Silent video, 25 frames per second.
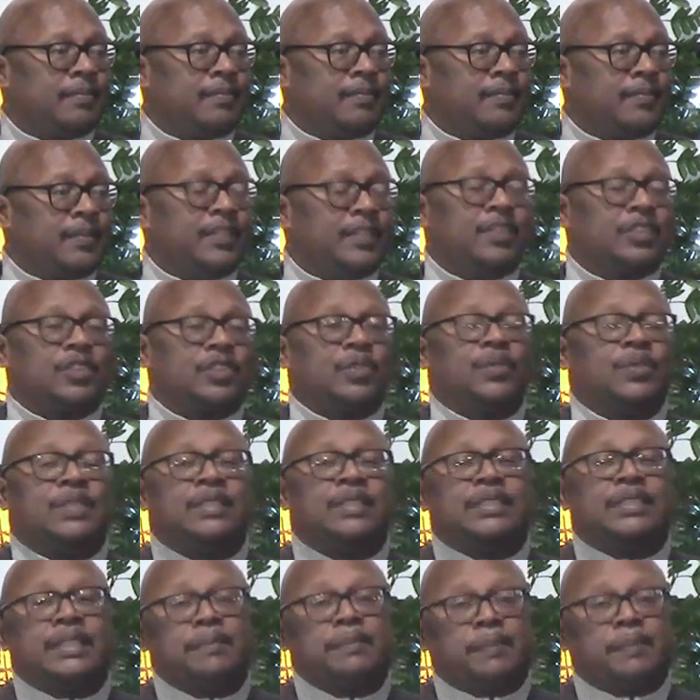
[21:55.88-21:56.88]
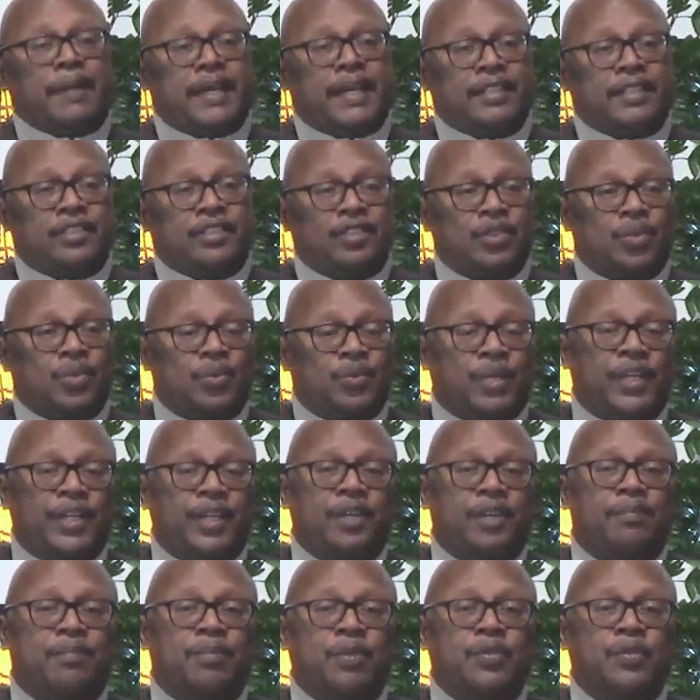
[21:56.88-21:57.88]
And as soon as he passes away
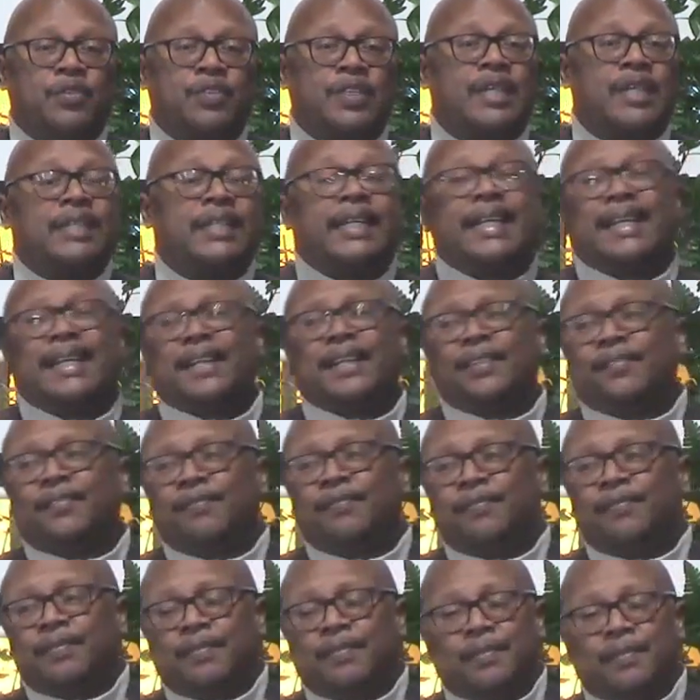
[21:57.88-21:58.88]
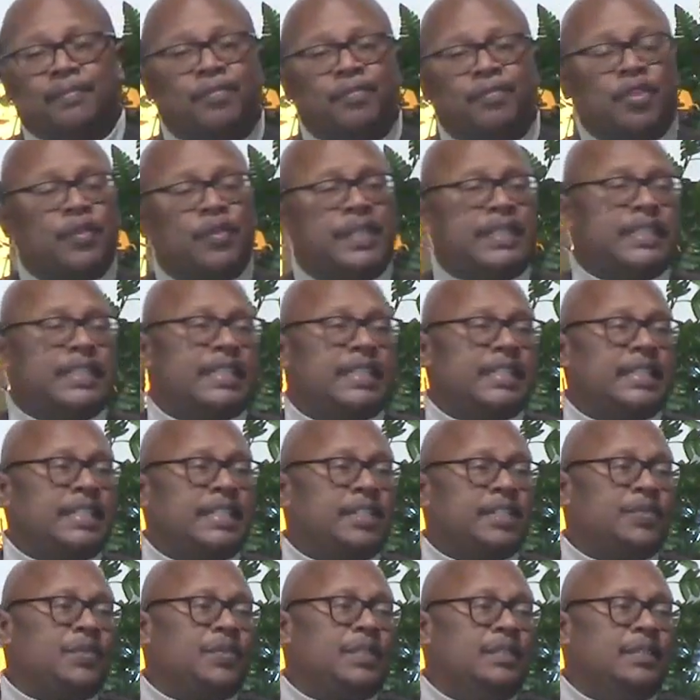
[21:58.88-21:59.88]
or moves on, they got to vote in
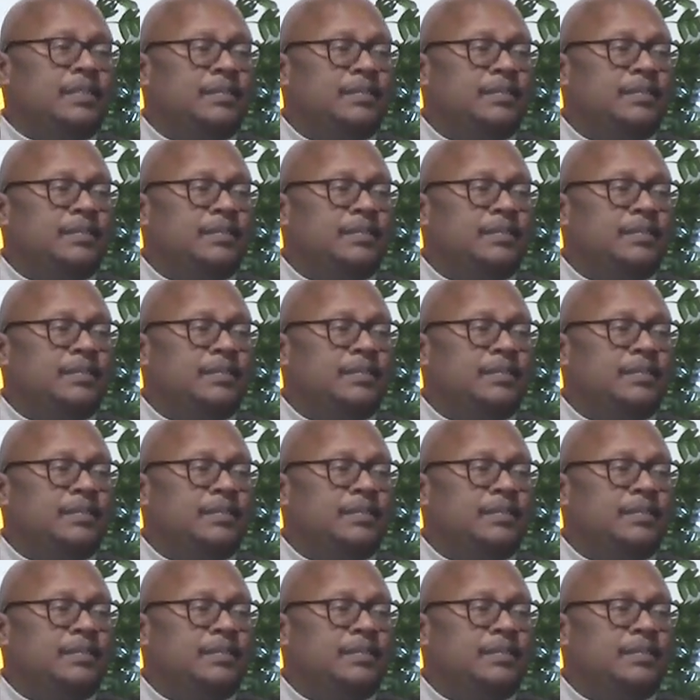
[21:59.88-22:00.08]
another one.